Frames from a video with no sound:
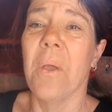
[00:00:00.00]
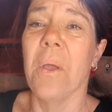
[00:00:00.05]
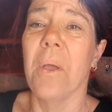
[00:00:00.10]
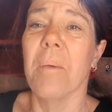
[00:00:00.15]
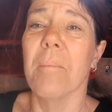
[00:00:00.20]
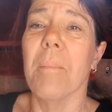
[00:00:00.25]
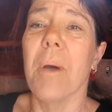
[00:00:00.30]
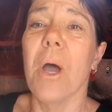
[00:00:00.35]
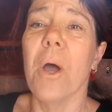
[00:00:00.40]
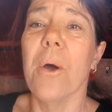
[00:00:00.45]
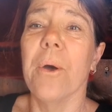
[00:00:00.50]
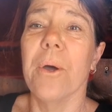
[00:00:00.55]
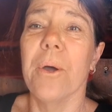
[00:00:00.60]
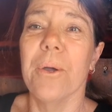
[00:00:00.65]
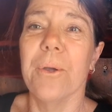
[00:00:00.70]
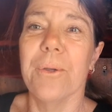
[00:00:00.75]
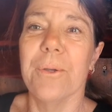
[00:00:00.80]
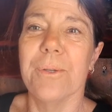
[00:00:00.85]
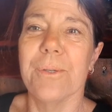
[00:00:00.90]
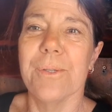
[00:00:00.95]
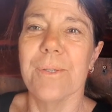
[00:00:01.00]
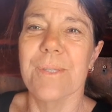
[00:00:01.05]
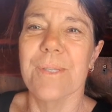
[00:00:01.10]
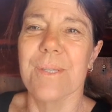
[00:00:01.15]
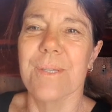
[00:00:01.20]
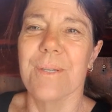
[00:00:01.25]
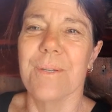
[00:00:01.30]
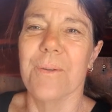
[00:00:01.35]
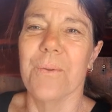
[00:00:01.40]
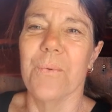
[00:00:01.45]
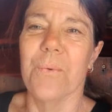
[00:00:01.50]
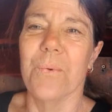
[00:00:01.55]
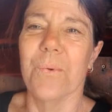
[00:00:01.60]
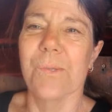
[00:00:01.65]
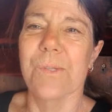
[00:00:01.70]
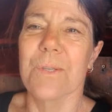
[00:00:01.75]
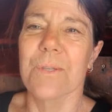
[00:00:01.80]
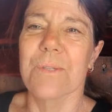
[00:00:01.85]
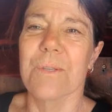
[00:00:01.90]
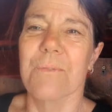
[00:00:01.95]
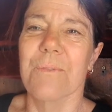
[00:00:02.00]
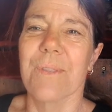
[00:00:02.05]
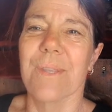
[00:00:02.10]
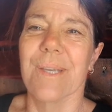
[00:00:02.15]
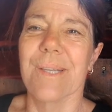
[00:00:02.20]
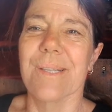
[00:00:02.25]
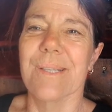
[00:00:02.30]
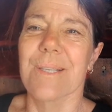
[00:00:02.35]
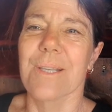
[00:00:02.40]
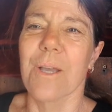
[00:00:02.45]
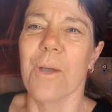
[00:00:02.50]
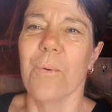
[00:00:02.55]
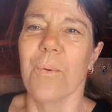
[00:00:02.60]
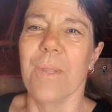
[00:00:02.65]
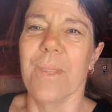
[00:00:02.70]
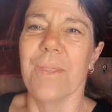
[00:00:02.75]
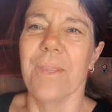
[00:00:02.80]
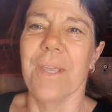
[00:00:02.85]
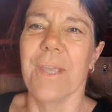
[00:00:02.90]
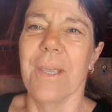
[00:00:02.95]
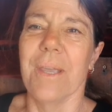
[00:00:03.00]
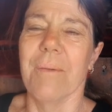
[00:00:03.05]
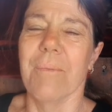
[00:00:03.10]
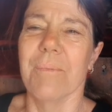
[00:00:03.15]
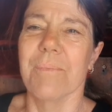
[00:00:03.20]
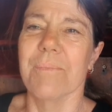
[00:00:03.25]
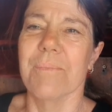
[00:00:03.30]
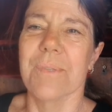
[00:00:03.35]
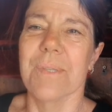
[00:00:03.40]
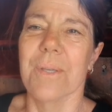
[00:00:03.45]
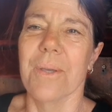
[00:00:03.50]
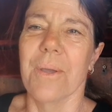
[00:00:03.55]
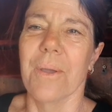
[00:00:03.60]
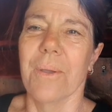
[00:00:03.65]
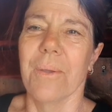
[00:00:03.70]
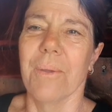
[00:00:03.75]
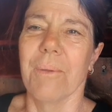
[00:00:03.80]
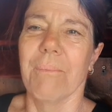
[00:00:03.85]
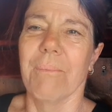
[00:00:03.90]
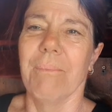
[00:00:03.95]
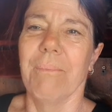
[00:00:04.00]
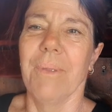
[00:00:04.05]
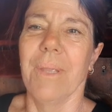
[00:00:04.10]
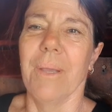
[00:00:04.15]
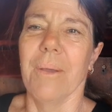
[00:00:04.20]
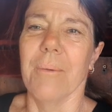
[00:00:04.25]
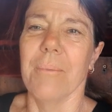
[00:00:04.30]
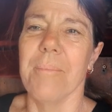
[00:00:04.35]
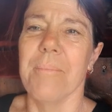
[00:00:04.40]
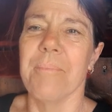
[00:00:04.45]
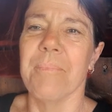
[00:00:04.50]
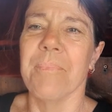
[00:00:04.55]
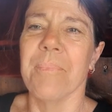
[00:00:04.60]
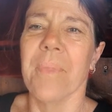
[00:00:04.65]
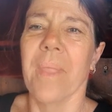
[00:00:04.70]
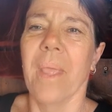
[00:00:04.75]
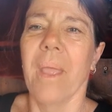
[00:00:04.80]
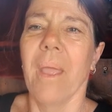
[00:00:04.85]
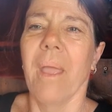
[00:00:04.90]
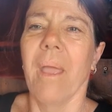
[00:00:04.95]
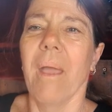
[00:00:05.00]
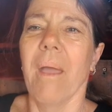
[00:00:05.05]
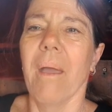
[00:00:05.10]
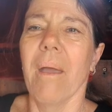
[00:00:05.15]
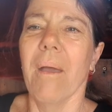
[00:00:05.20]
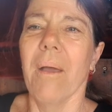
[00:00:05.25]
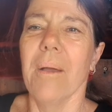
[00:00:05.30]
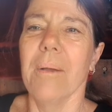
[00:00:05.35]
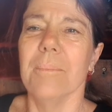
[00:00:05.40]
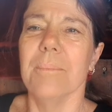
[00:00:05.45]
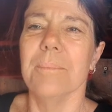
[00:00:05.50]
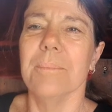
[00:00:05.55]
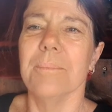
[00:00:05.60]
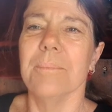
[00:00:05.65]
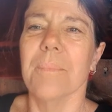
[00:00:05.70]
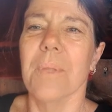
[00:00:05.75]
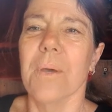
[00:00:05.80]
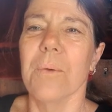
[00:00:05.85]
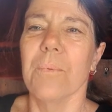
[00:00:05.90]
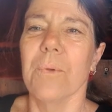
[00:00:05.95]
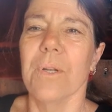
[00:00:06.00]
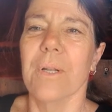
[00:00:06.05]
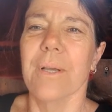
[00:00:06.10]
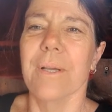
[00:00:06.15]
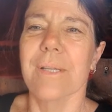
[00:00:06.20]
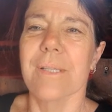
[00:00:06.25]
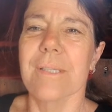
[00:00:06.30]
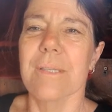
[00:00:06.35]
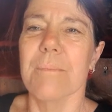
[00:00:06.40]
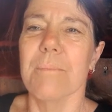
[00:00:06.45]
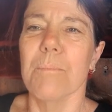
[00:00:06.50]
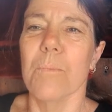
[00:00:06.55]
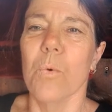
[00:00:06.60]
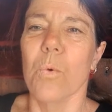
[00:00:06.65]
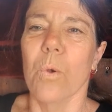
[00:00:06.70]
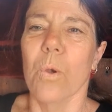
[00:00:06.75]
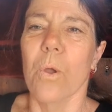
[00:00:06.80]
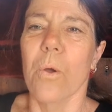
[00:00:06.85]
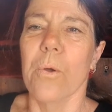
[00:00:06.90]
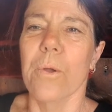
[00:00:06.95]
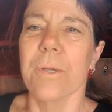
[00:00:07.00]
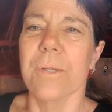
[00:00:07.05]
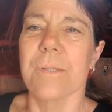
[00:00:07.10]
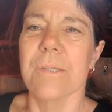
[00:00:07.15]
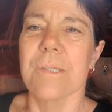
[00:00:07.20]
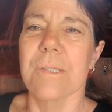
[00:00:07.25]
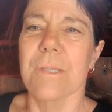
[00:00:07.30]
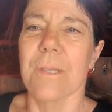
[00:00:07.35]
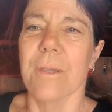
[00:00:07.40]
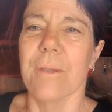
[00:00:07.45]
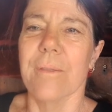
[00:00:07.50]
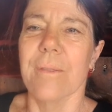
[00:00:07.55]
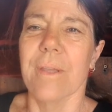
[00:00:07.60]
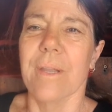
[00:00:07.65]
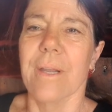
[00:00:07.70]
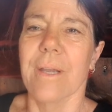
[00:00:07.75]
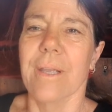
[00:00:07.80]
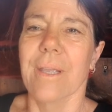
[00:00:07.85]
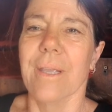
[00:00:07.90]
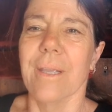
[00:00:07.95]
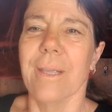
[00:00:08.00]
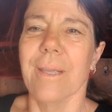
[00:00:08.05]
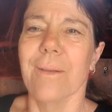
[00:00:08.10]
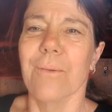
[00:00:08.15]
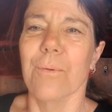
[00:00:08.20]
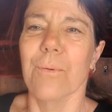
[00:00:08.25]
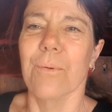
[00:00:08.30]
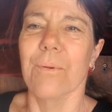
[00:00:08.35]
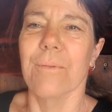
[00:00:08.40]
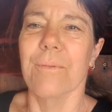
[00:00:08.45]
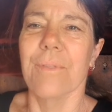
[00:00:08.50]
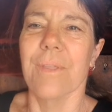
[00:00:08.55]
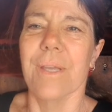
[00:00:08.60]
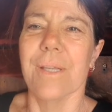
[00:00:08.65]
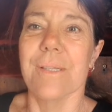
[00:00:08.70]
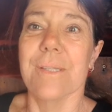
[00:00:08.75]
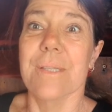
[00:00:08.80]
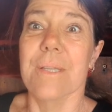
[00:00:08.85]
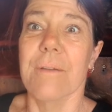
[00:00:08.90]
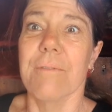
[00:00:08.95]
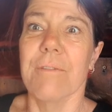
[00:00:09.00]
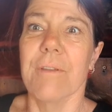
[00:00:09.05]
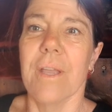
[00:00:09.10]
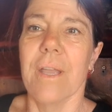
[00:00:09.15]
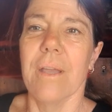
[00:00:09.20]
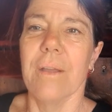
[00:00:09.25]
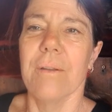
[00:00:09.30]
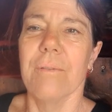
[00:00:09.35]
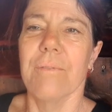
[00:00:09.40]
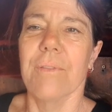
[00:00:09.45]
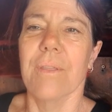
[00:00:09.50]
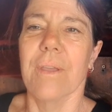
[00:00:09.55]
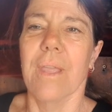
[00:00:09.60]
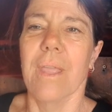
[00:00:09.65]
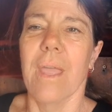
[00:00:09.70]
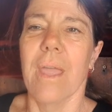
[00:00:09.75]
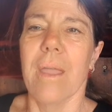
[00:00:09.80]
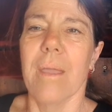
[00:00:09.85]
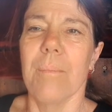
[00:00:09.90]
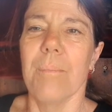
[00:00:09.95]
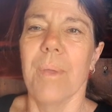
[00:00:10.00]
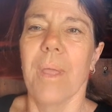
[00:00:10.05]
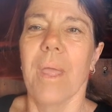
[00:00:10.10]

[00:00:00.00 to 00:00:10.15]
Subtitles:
my hose and all sorts of things go in there. So yeah, I would like some more lockers so that I can get all of that stuff out of the cab